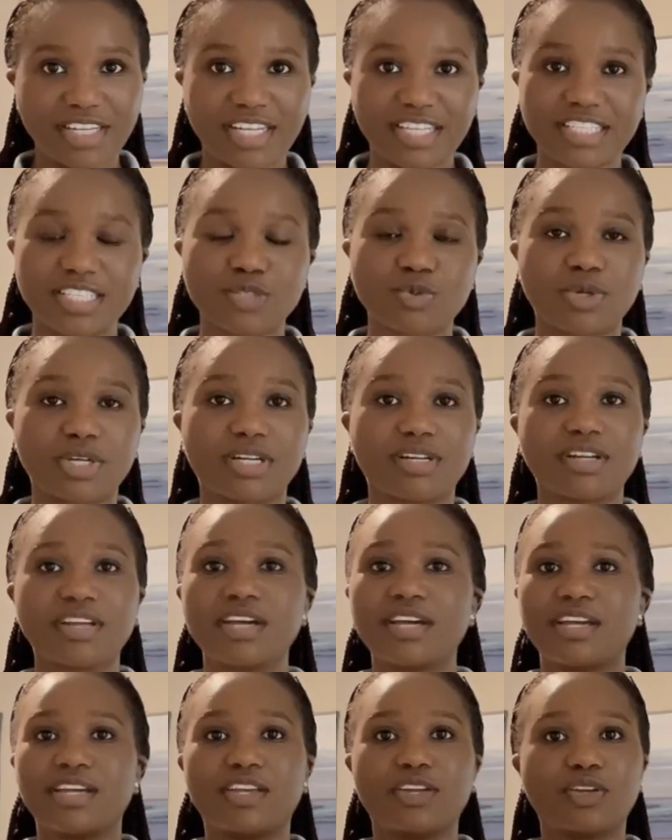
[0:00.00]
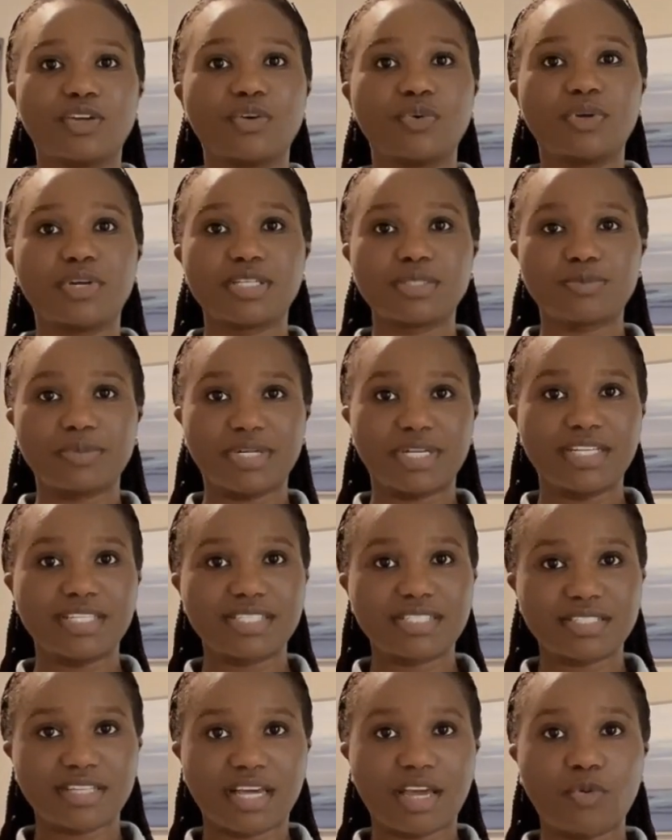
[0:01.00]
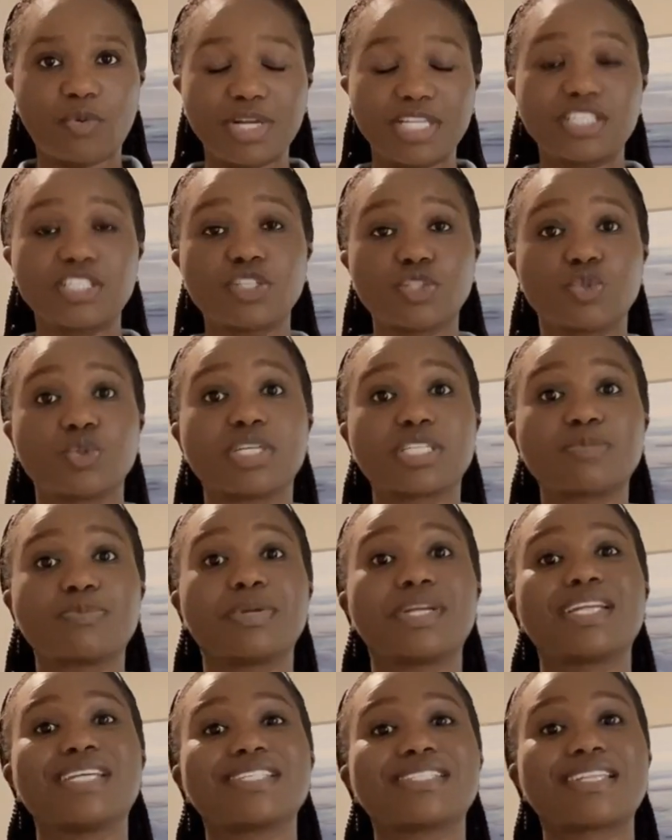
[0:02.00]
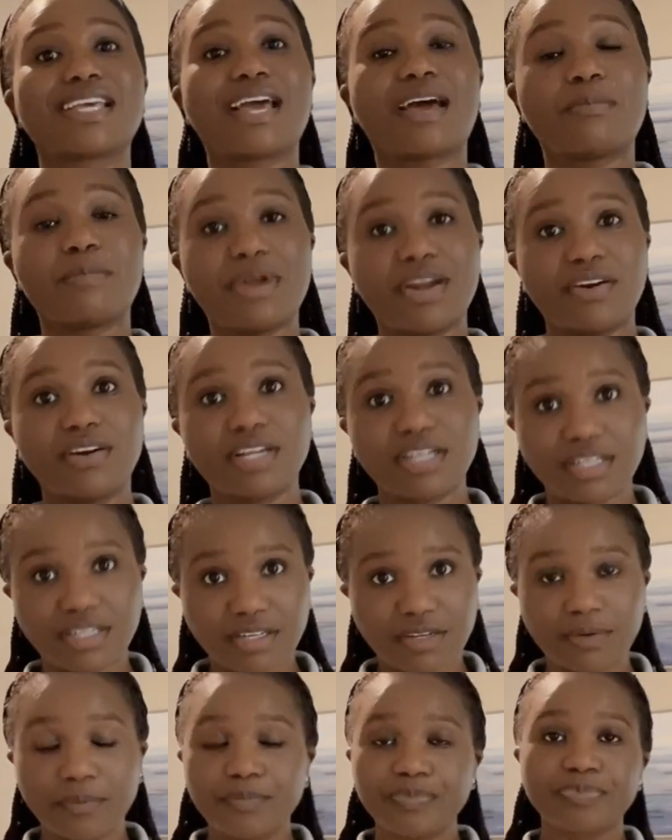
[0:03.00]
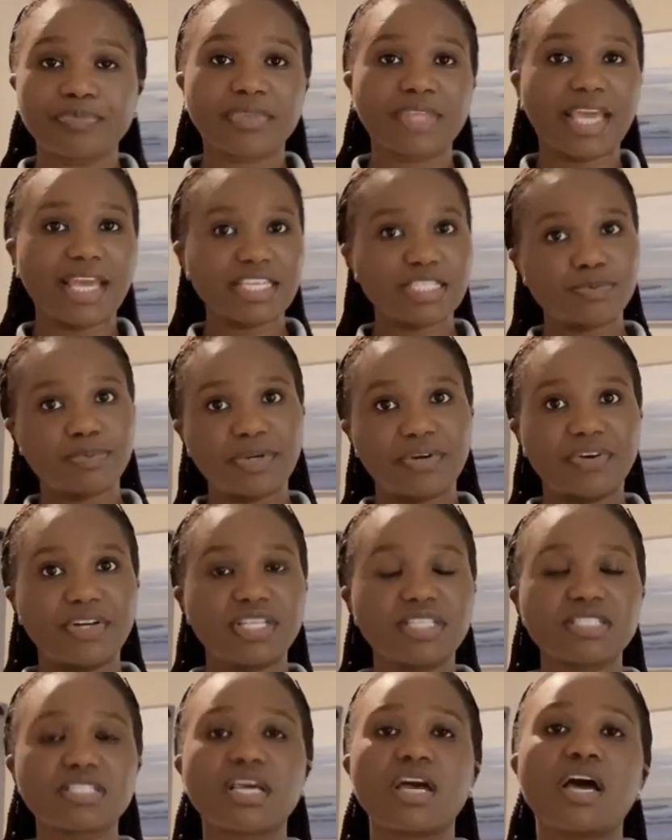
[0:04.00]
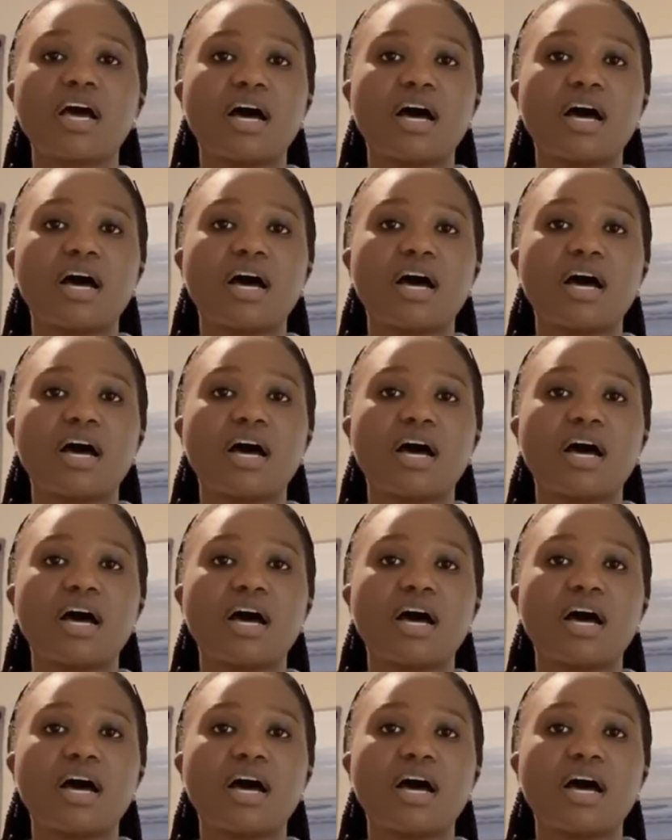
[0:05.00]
I just want to, I want you to experience the American experience.